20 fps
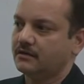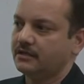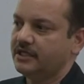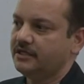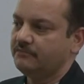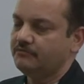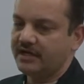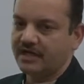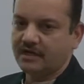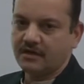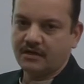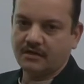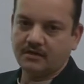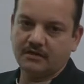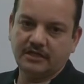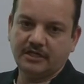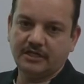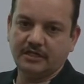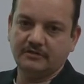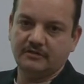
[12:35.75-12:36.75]
He
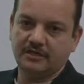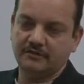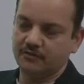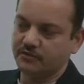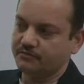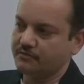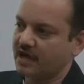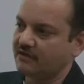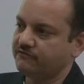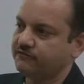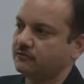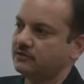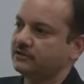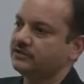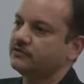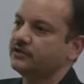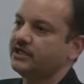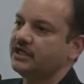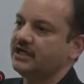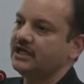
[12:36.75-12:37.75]
was powerful,
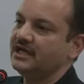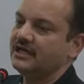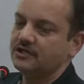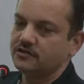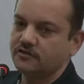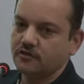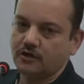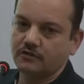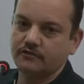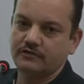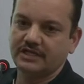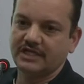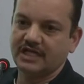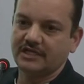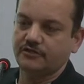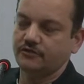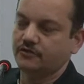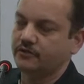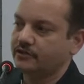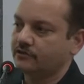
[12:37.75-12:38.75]
so he saw to it
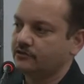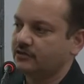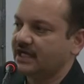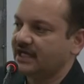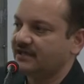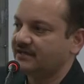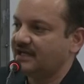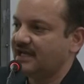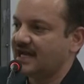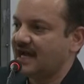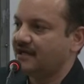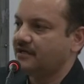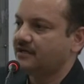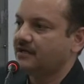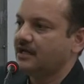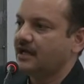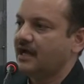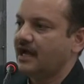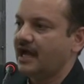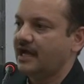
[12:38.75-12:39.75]
that he could get the
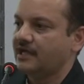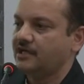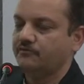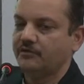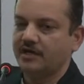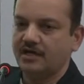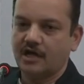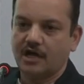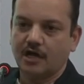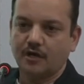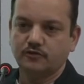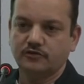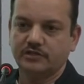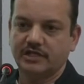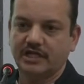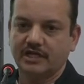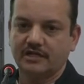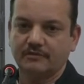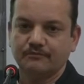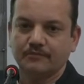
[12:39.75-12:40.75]
land, and he made a house
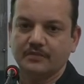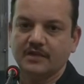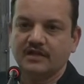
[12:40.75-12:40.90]
there.